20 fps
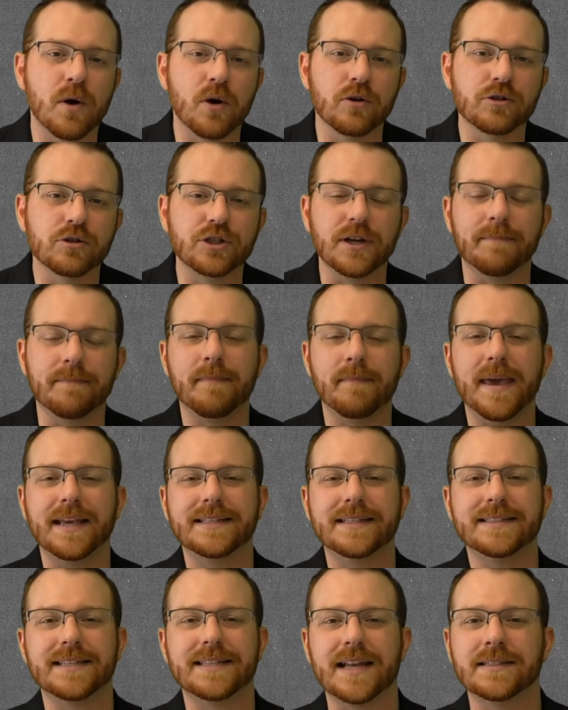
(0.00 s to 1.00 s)
ownership
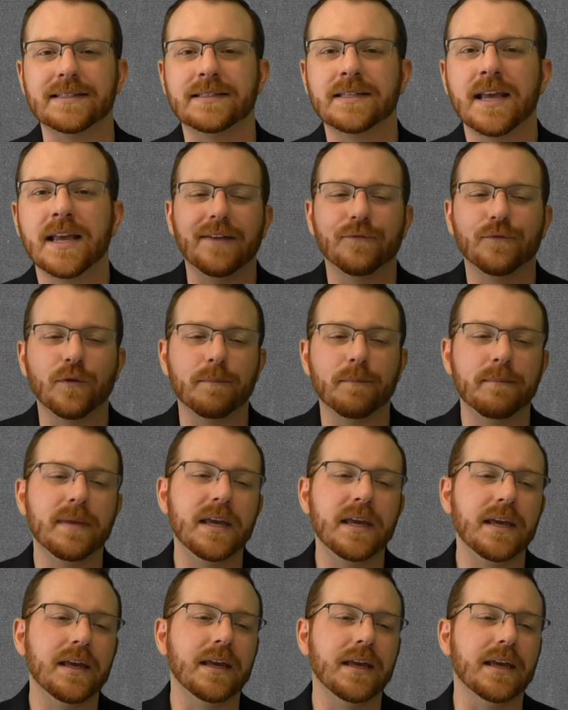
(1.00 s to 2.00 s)
makes sense for
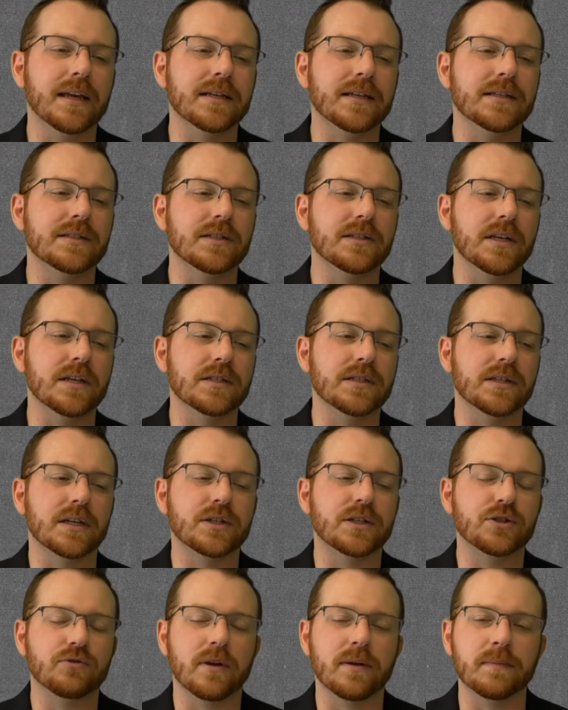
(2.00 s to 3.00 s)
me is
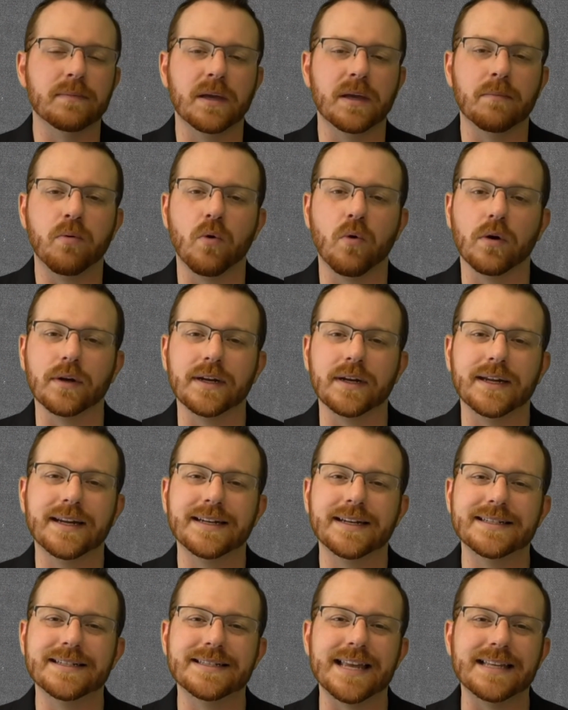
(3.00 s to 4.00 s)
extremely important, and
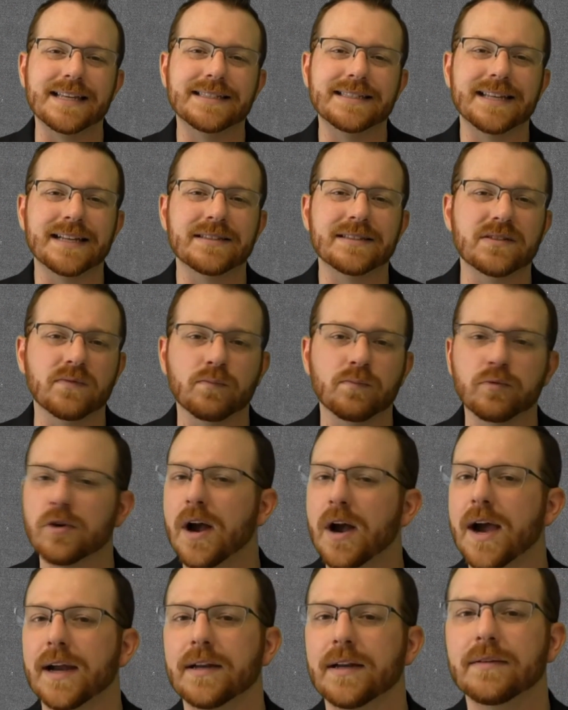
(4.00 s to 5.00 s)
it is a sense of
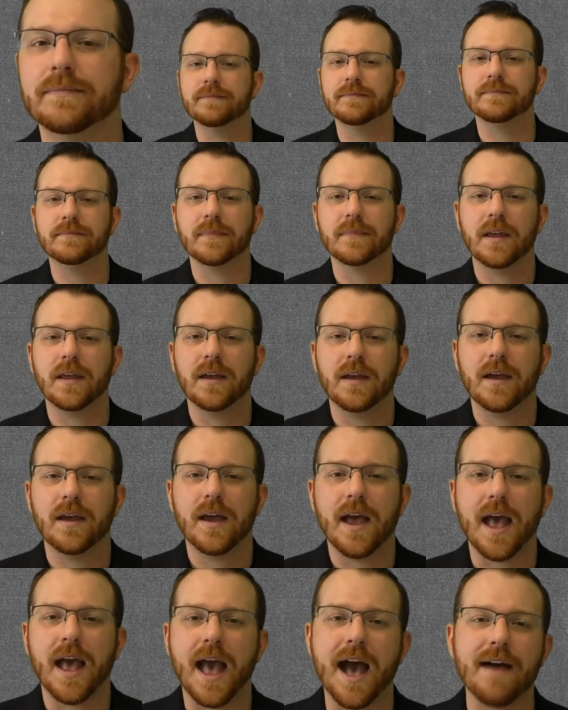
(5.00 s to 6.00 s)
pride.
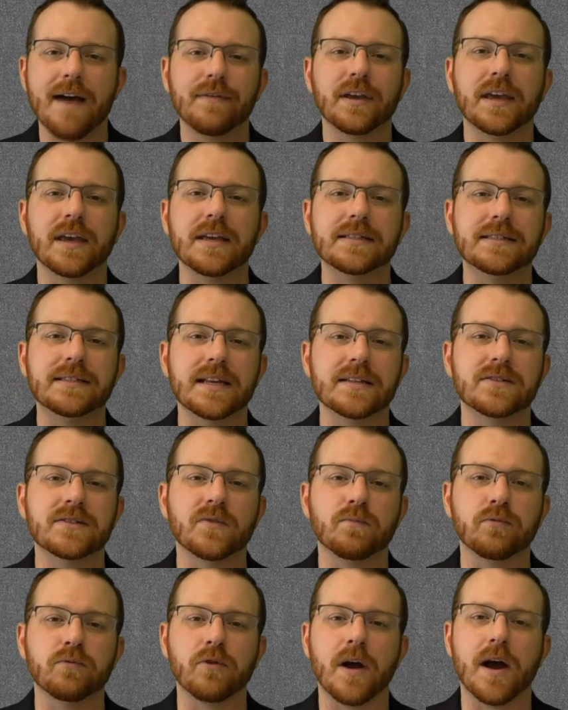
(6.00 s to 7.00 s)
Having a sense
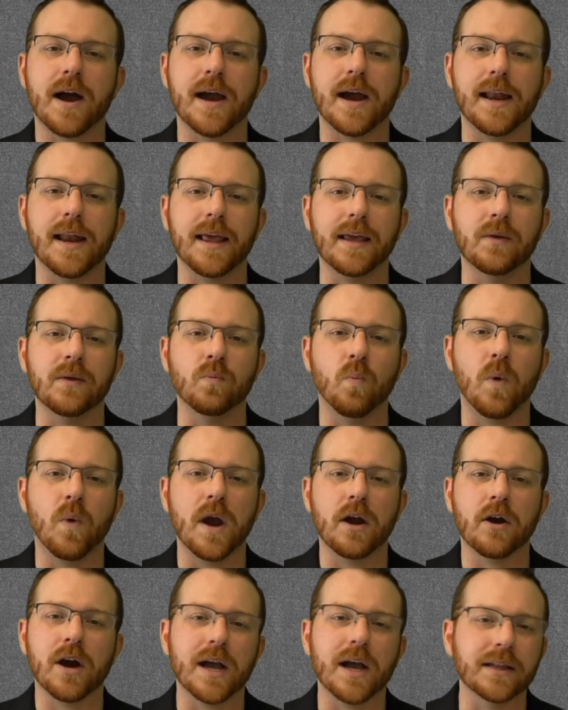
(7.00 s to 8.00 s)
of pride in
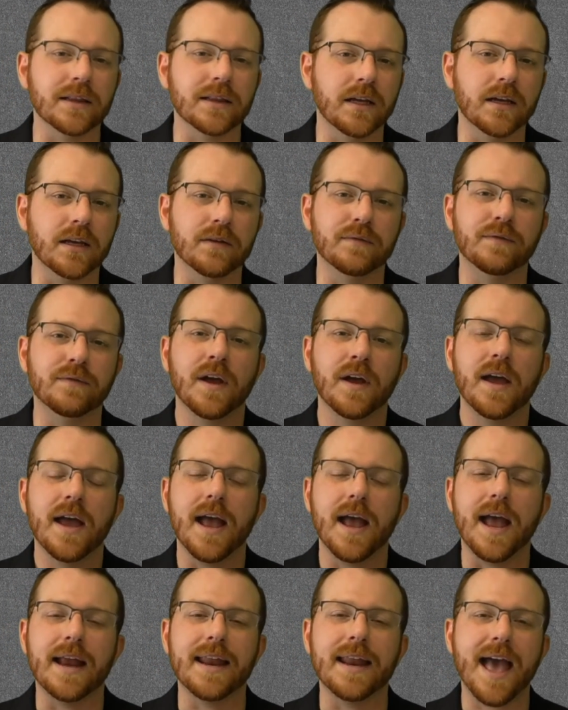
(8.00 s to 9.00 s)
where I live
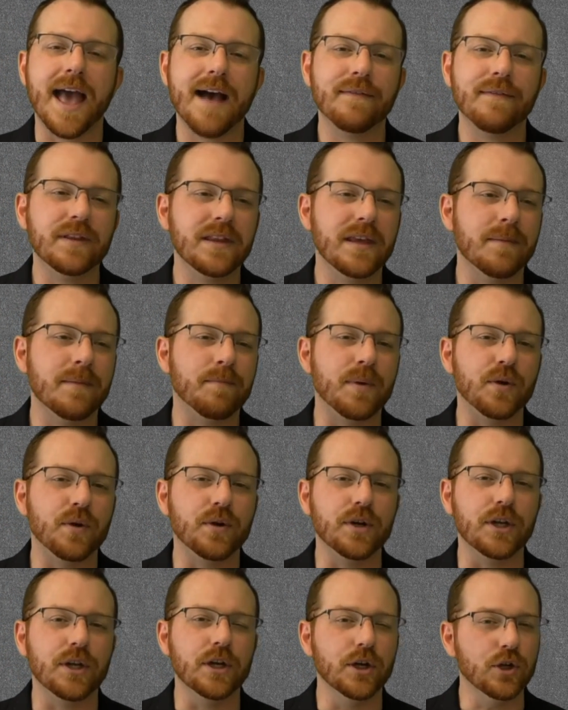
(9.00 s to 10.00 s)
and having the
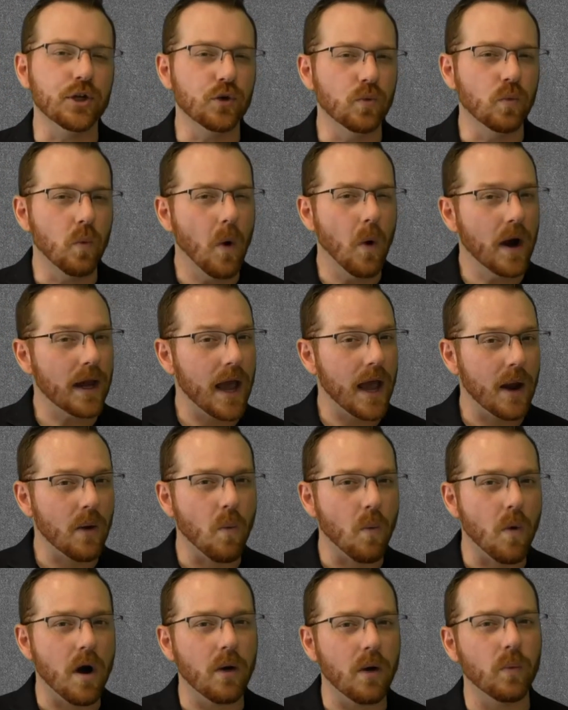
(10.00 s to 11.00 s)
ability to do what I
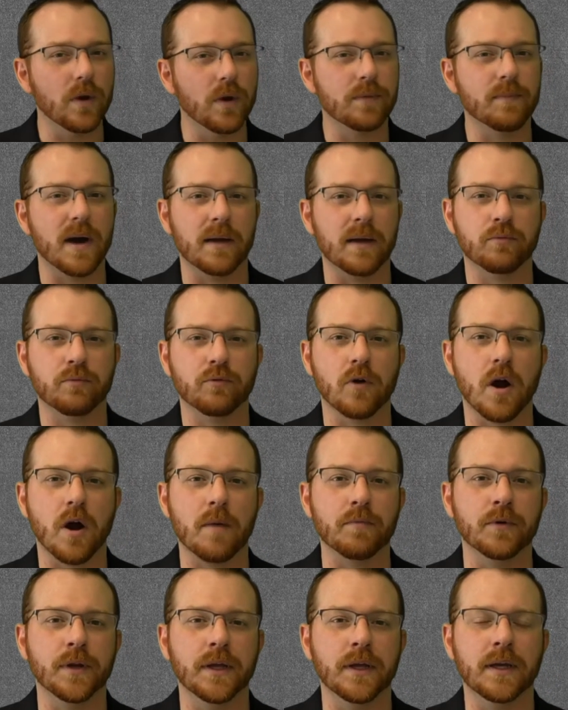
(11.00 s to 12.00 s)
want with my
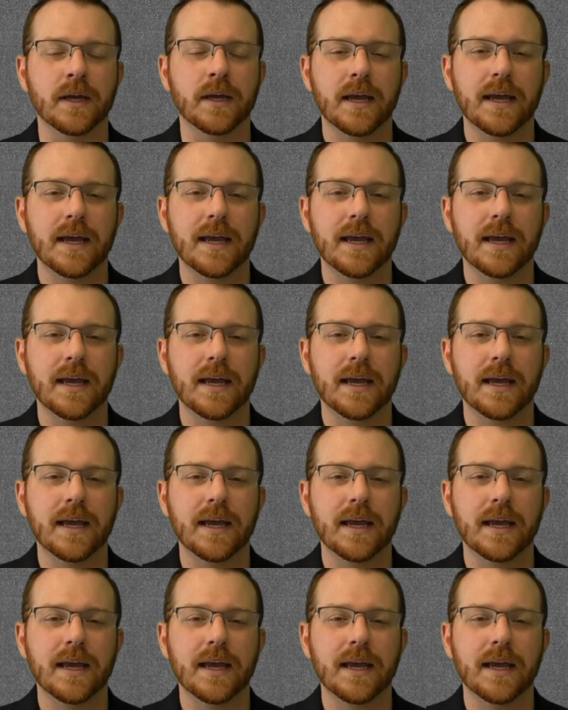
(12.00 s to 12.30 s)
property